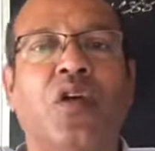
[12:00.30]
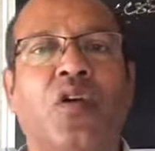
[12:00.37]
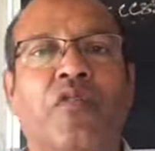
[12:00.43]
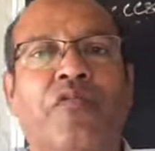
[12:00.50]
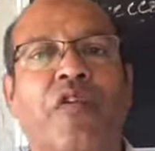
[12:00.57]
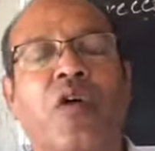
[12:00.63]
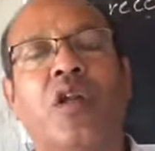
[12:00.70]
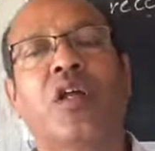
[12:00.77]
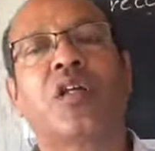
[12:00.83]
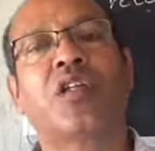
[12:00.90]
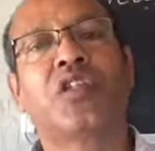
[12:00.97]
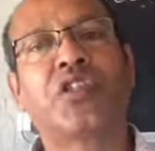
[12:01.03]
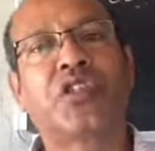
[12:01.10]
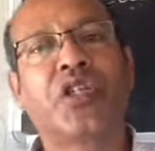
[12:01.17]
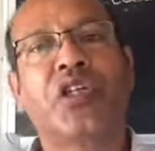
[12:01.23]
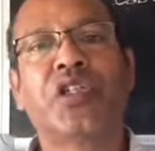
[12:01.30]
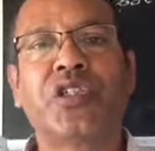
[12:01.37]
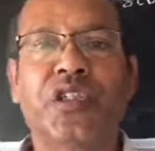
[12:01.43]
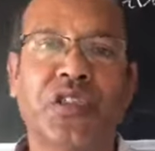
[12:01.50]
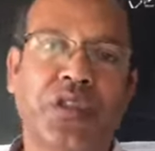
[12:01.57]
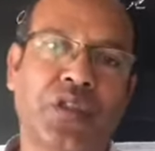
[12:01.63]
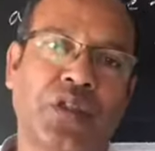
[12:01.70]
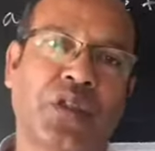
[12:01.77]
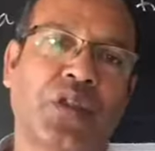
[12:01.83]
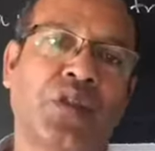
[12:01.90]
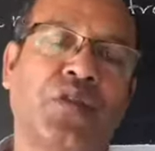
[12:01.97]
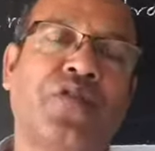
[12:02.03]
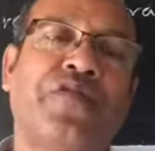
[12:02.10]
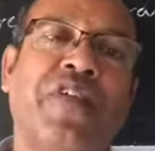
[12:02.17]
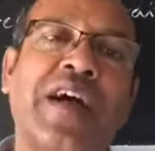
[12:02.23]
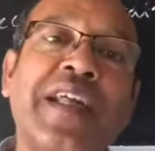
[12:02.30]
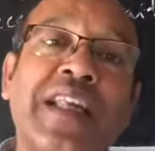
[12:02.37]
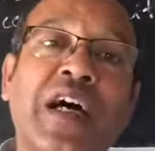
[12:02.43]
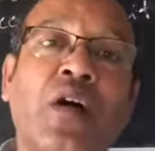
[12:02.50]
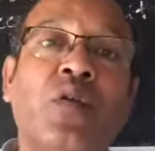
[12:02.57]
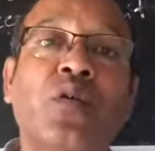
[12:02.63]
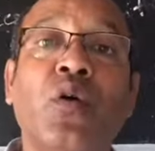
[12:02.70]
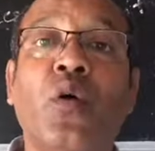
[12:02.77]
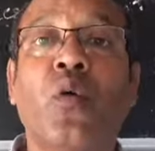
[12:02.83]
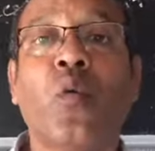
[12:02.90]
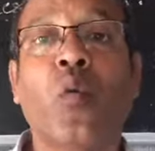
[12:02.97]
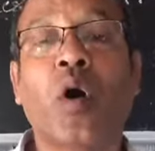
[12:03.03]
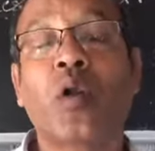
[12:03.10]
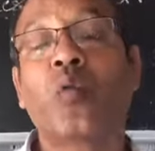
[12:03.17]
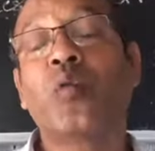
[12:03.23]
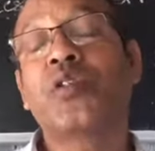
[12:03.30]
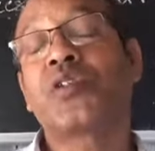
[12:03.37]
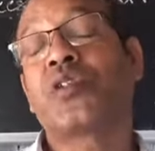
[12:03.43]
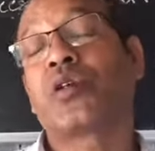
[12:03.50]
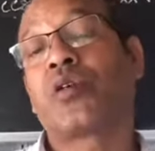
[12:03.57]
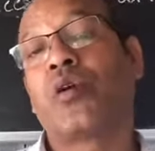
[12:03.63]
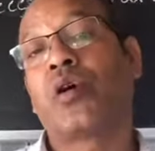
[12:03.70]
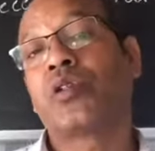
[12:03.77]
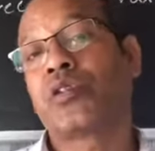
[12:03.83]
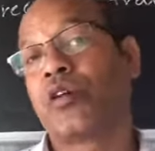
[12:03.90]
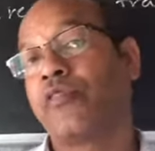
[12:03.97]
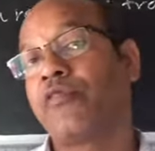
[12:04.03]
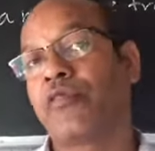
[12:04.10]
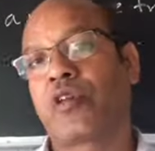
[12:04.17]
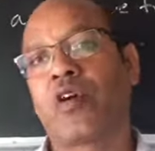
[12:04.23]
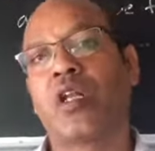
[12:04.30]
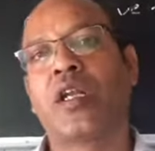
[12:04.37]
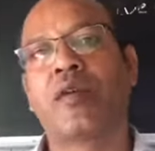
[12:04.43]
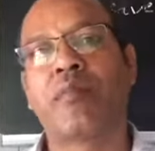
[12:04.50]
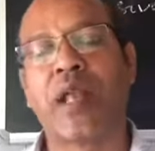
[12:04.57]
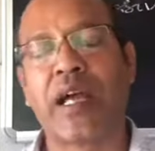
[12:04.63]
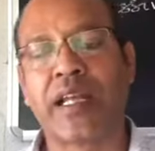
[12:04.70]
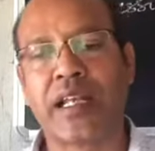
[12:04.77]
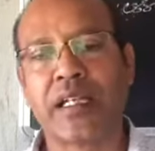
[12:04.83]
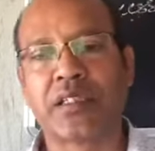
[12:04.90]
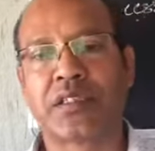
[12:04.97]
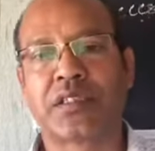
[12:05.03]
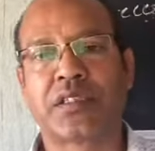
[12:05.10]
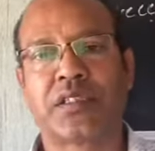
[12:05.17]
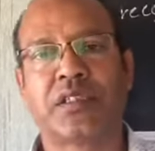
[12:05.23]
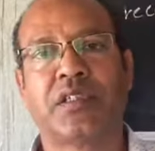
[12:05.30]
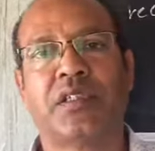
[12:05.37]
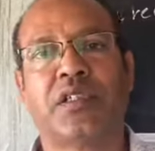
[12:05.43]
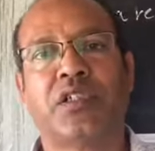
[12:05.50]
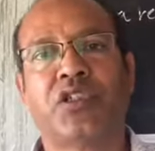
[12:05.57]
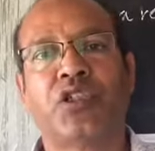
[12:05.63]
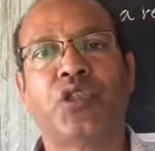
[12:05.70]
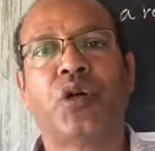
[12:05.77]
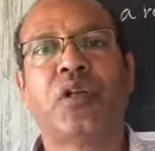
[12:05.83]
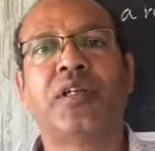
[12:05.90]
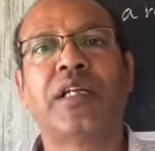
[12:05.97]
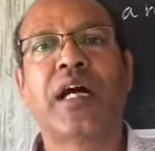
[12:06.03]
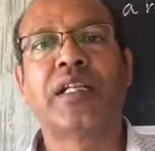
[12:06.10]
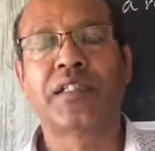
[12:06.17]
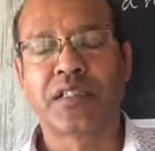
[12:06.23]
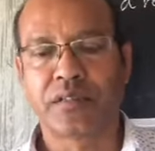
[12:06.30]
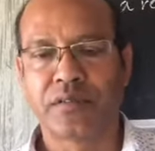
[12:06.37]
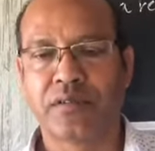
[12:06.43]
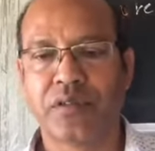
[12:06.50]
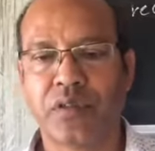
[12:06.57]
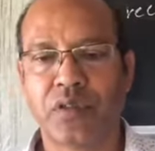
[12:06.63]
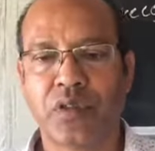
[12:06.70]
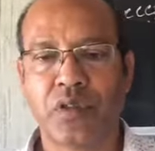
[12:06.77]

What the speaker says: for a research to find out what was the cause of color blindness. John Dalton.